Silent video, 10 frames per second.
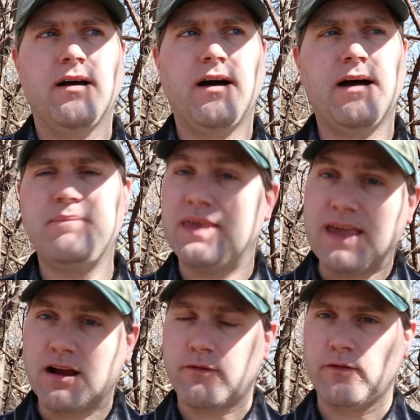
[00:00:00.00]
uh, be
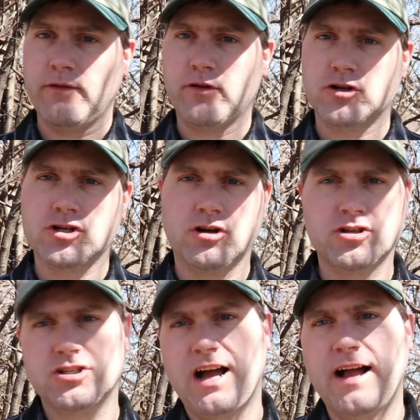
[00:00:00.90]
careful of your
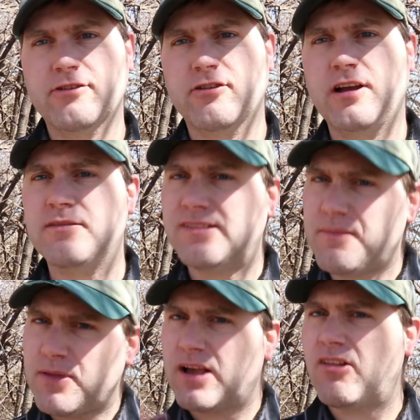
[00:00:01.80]
church doctrine,
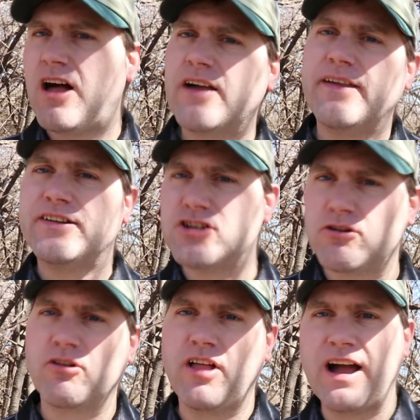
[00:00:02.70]
something along that
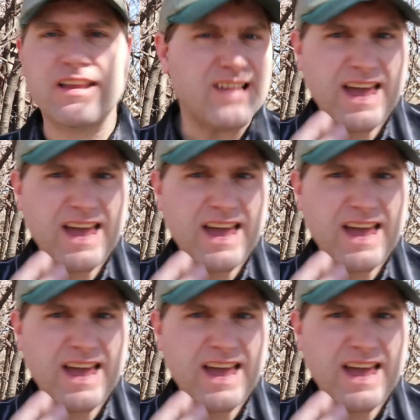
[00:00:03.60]
general lines.